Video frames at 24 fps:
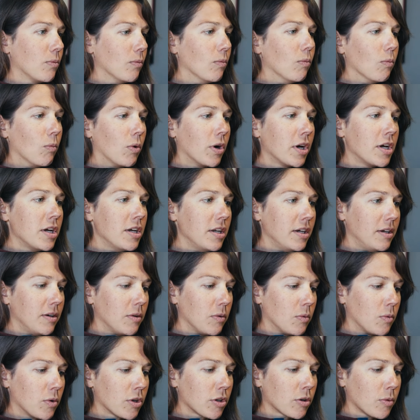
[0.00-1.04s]

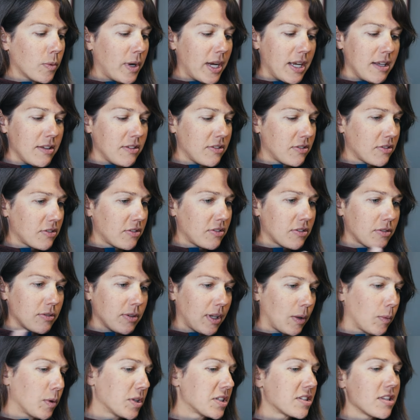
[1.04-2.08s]
What are ways,
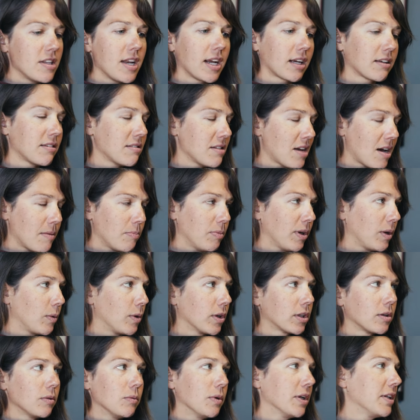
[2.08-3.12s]
like what's the next step? Like
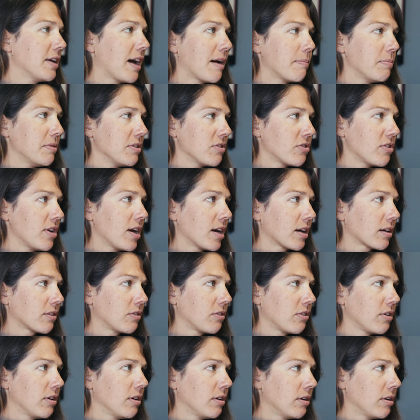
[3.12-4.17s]
what happens next?